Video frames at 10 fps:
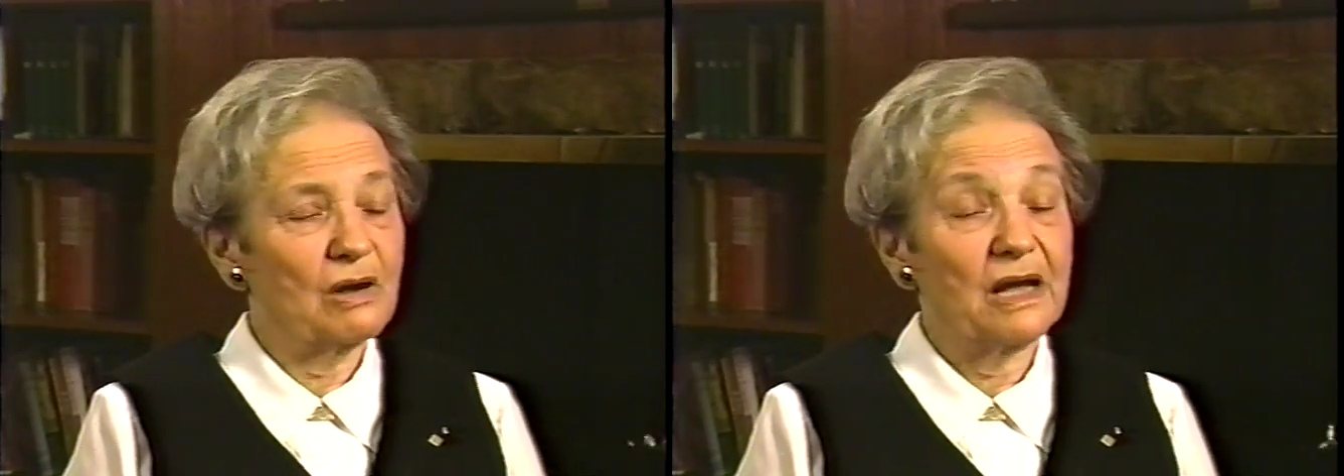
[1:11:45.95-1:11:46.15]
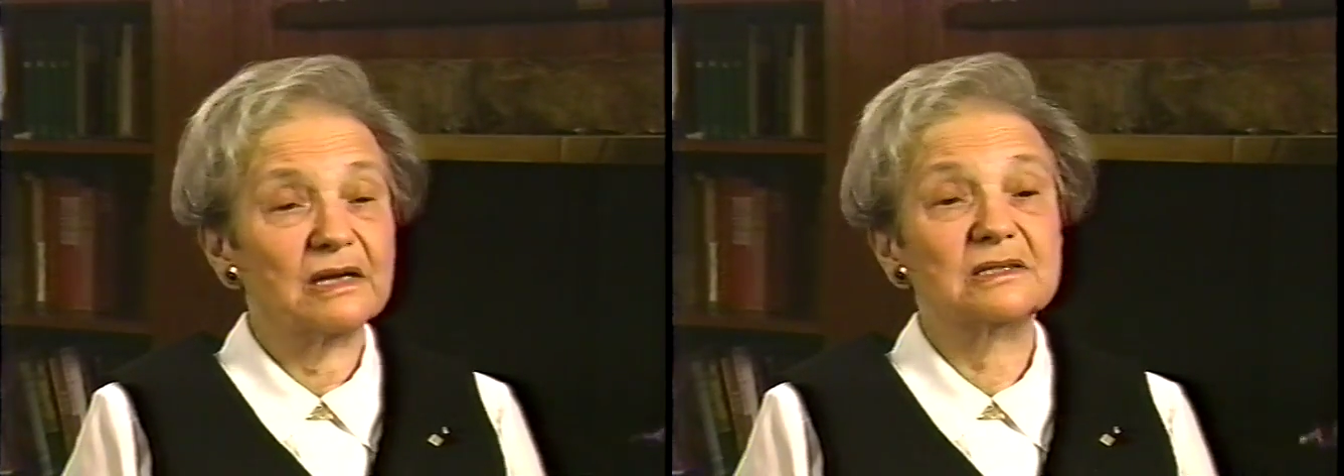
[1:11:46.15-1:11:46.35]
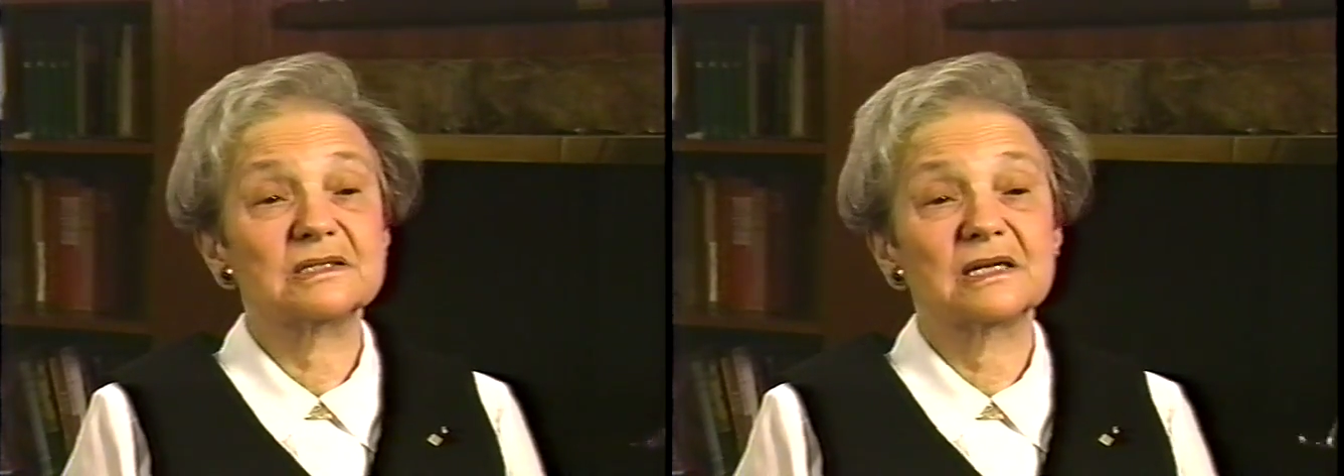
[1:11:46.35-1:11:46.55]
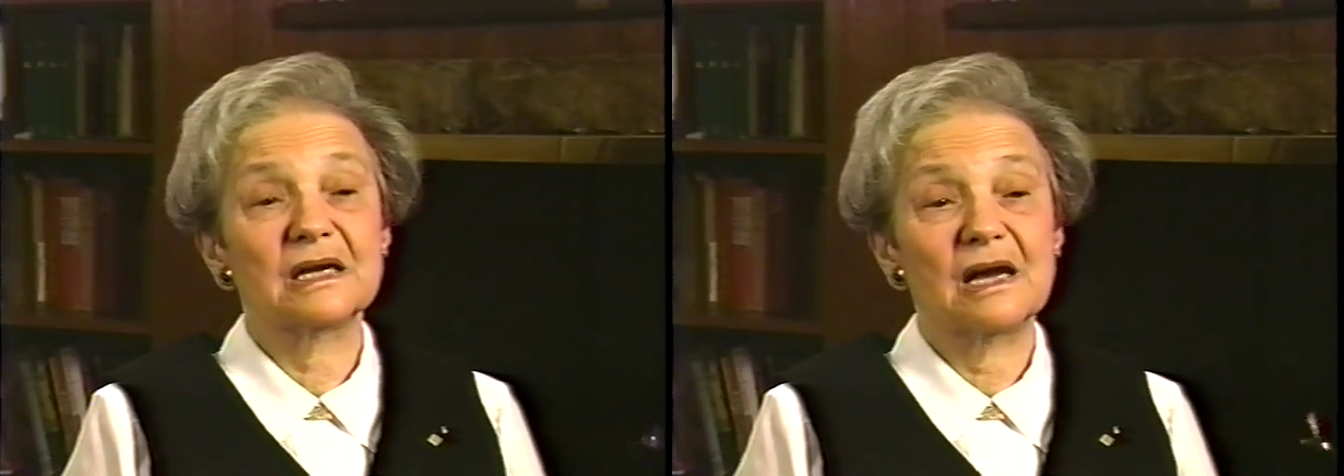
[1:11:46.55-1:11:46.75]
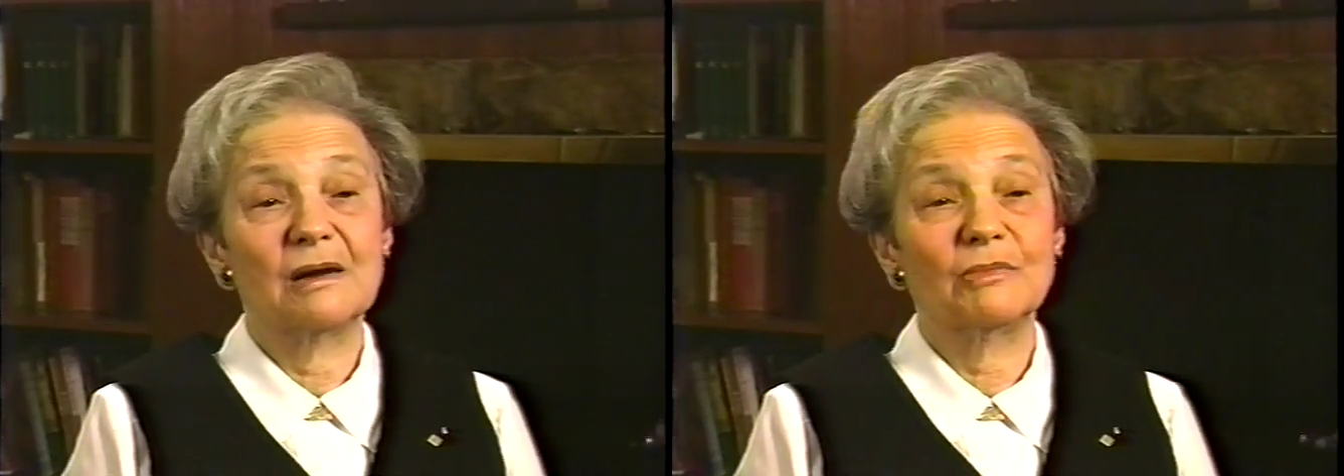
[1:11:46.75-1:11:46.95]
I think
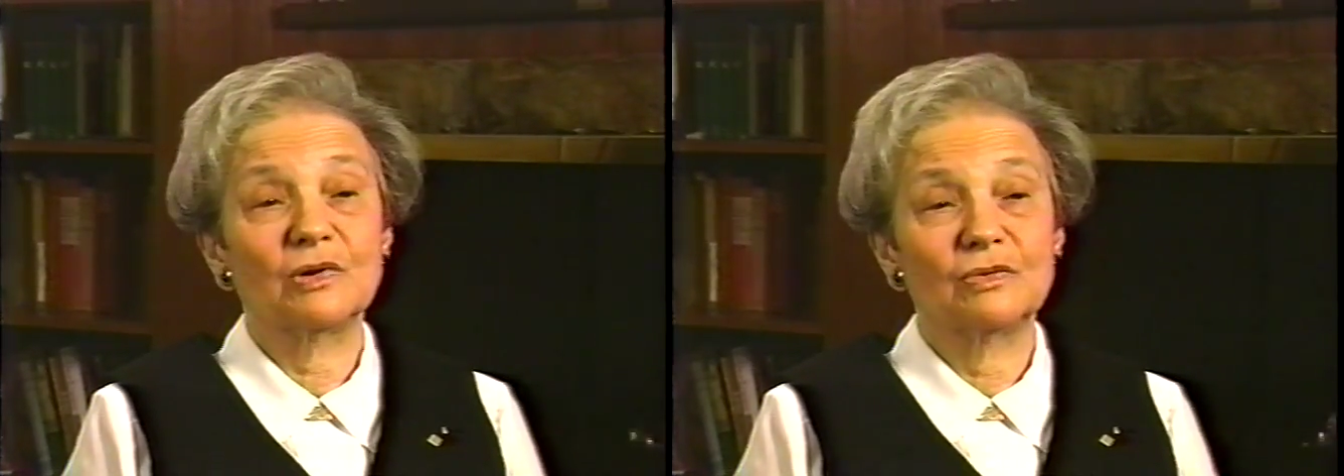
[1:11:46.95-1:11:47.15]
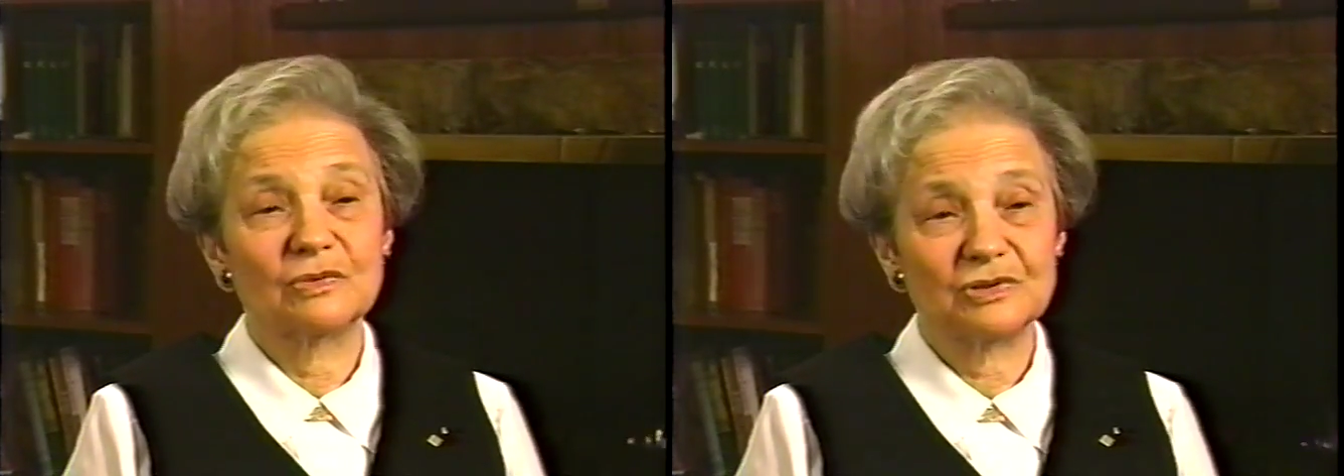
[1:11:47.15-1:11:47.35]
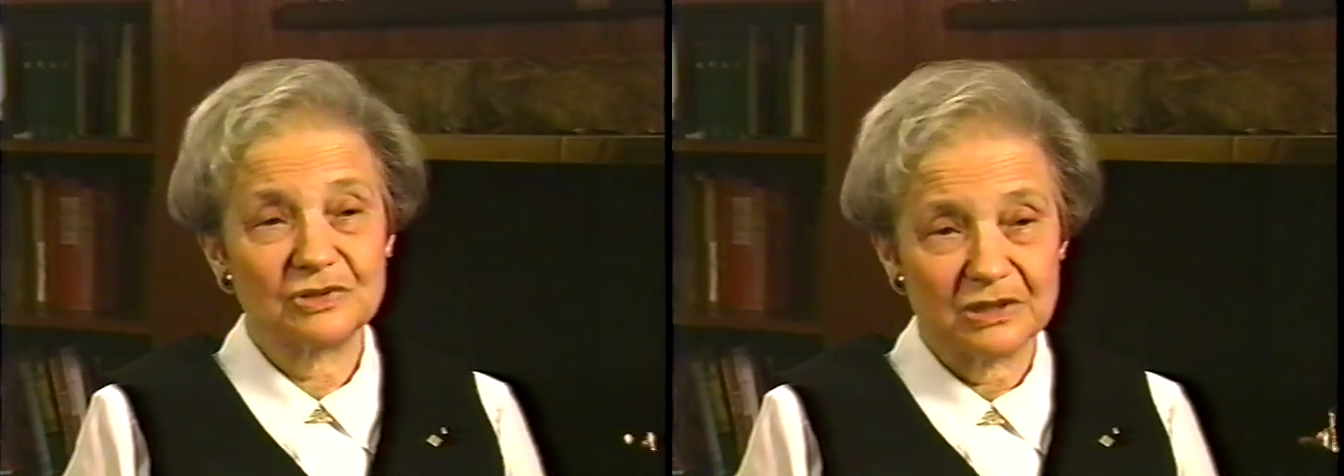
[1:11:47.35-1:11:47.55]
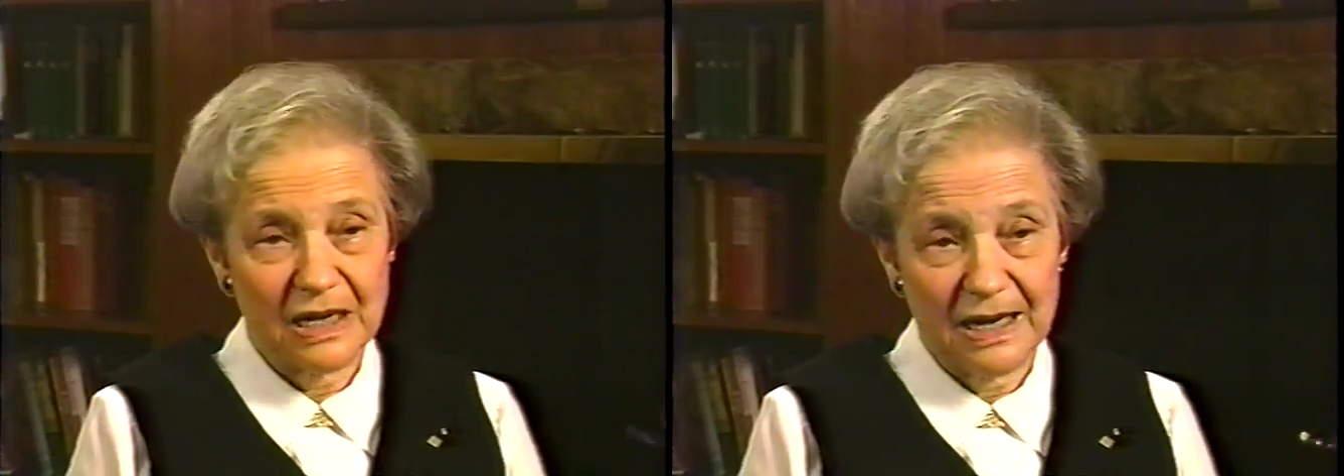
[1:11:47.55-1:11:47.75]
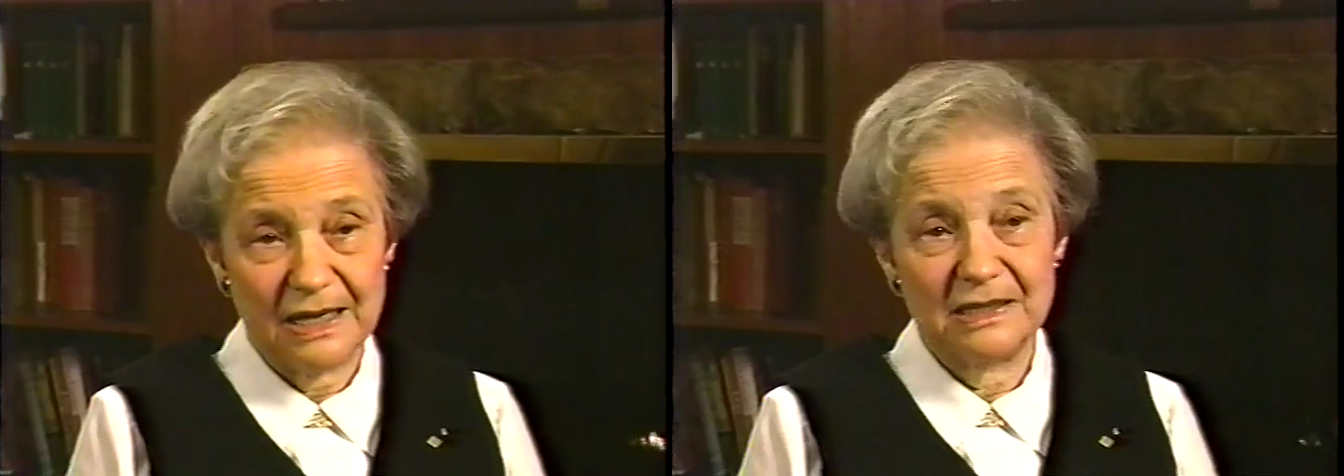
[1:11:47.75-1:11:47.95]
I'm going to
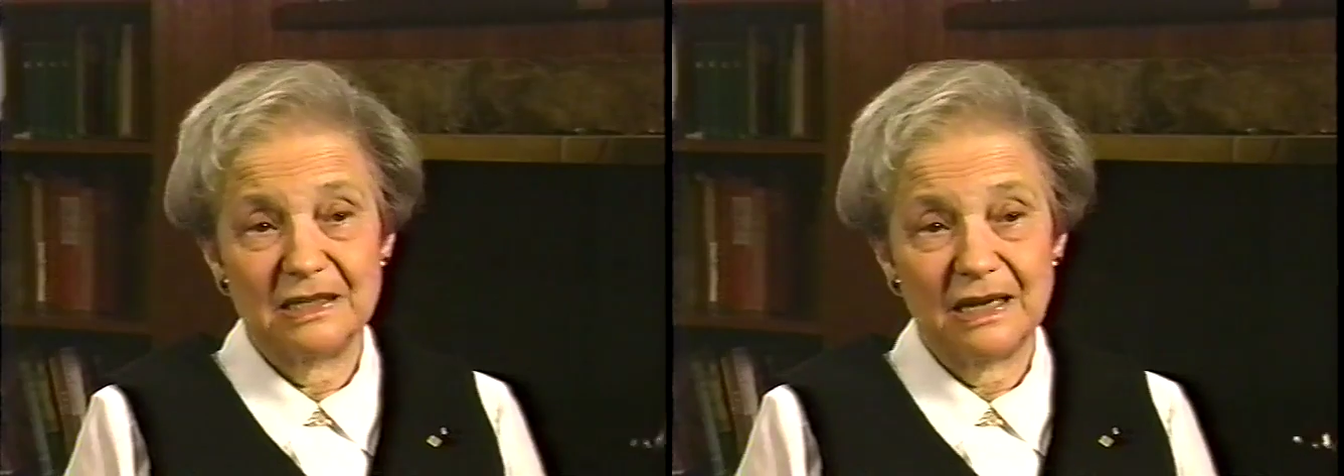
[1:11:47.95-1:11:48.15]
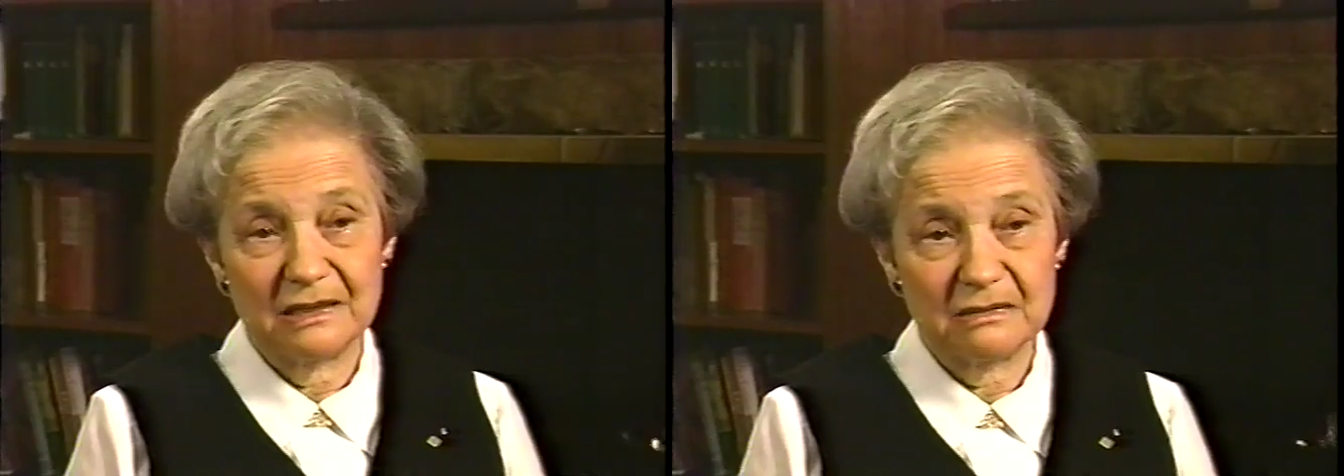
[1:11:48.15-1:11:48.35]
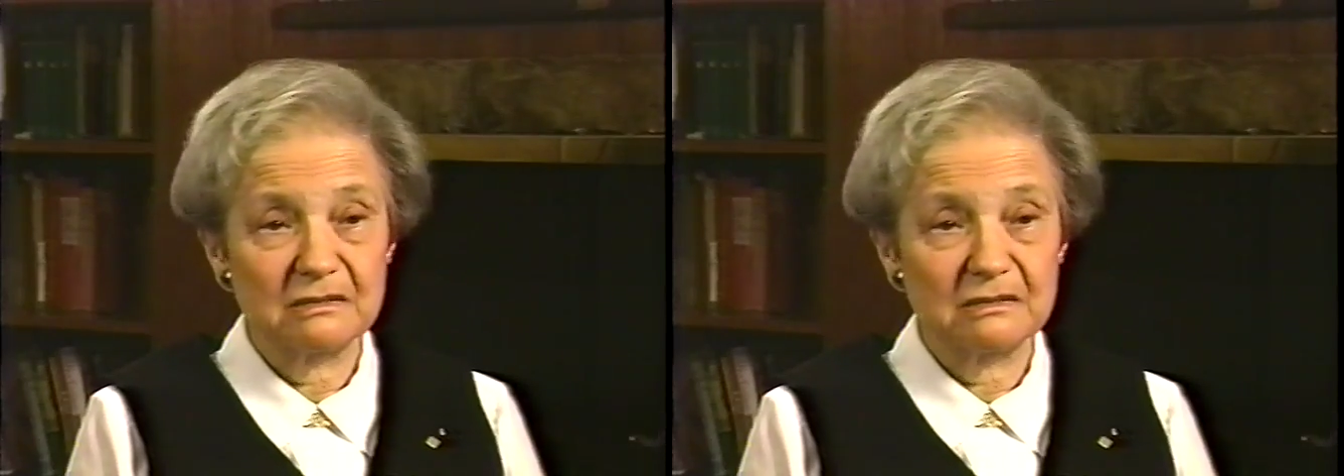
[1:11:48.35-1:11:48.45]
try that.